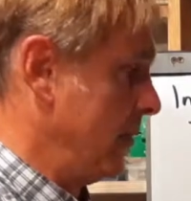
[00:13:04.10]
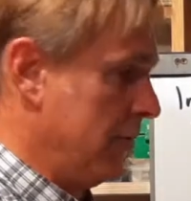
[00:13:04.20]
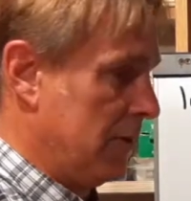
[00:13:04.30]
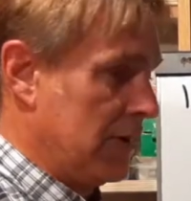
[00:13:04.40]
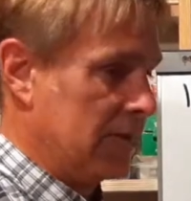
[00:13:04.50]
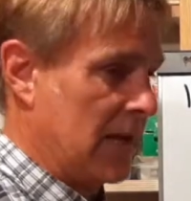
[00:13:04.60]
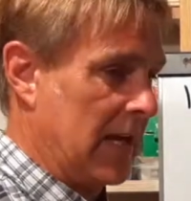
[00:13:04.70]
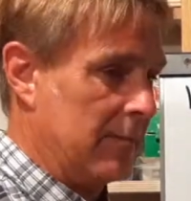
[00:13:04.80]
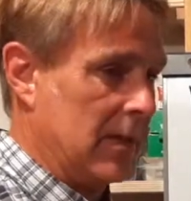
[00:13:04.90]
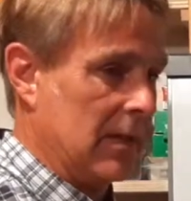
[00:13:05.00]
do the
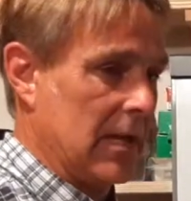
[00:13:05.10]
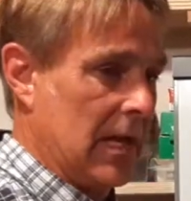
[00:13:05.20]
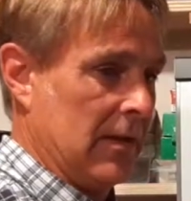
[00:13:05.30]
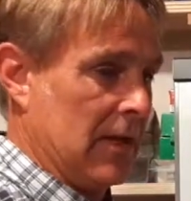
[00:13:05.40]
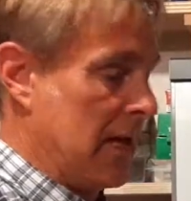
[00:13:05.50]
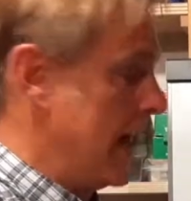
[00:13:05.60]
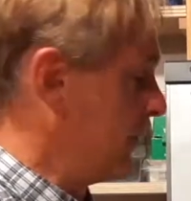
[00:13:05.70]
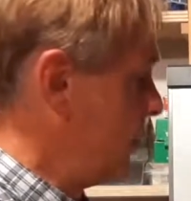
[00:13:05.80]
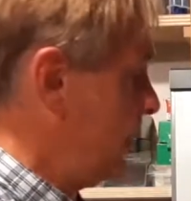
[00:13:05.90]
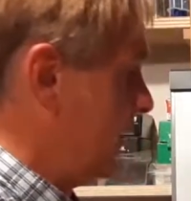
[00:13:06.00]
assignment, and
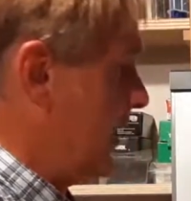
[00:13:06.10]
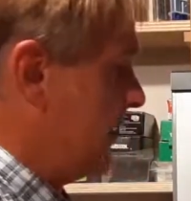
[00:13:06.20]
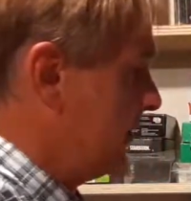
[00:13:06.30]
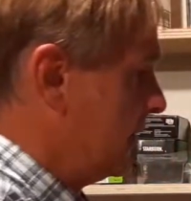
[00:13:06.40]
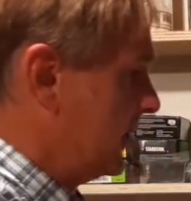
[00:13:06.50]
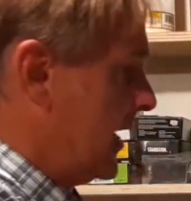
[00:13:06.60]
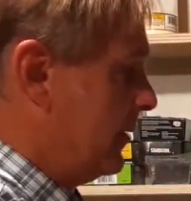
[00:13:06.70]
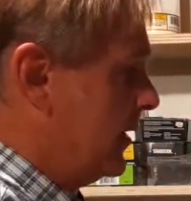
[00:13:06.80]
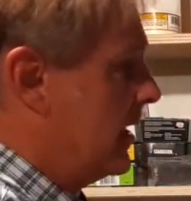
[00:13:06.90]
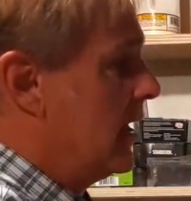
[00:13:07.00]
after we've done this
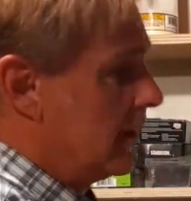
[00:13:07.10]
assignment,